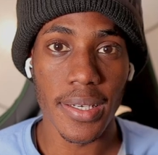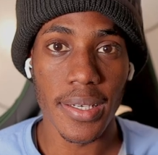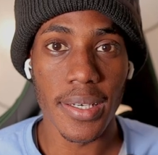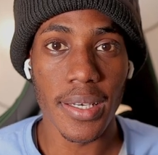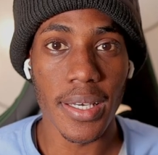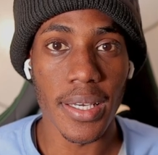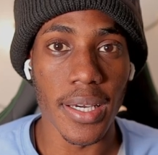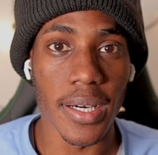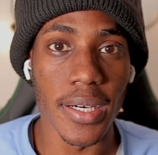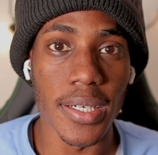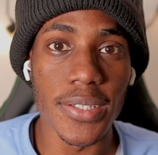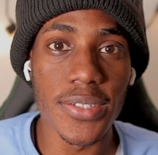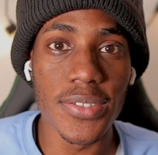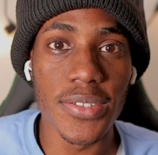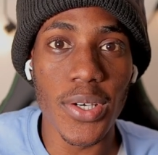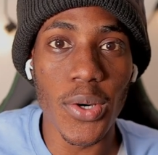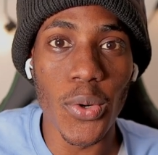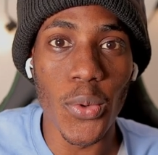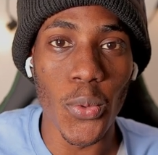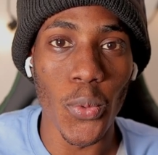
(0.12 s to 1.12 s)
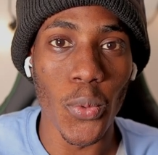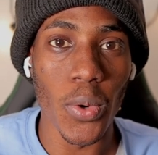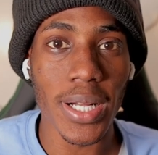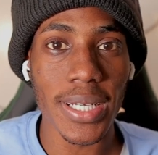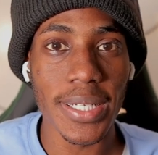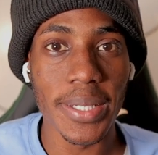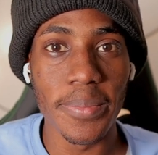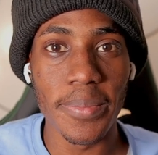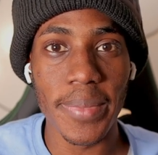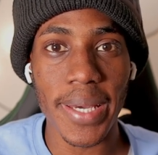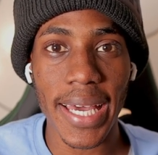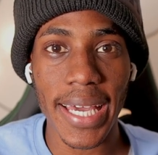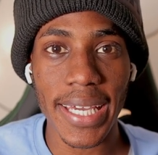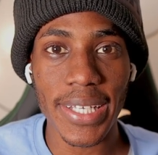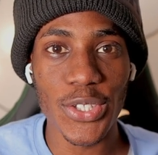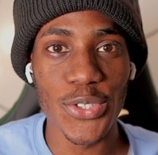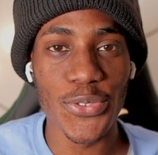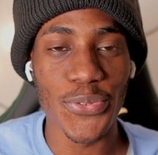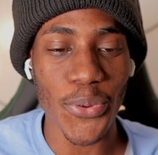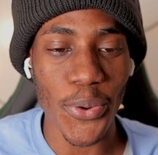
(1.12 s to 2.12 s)
Hey guys, welcome
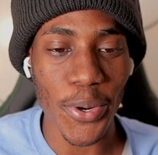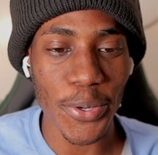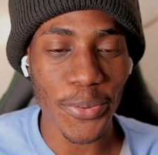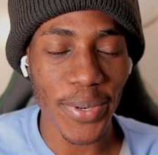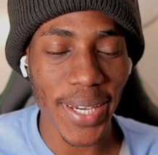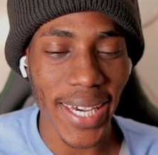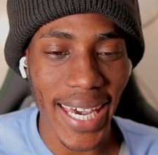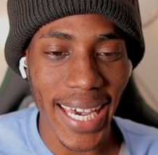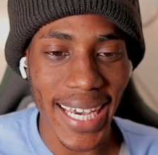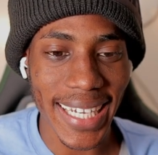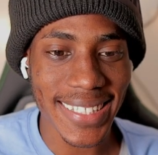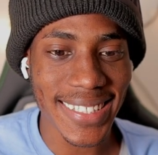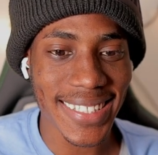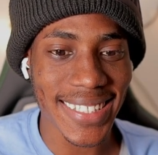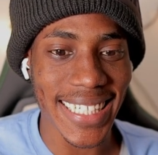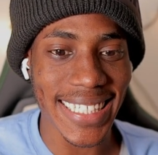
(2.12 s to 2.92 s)
back to Foreign Reacts.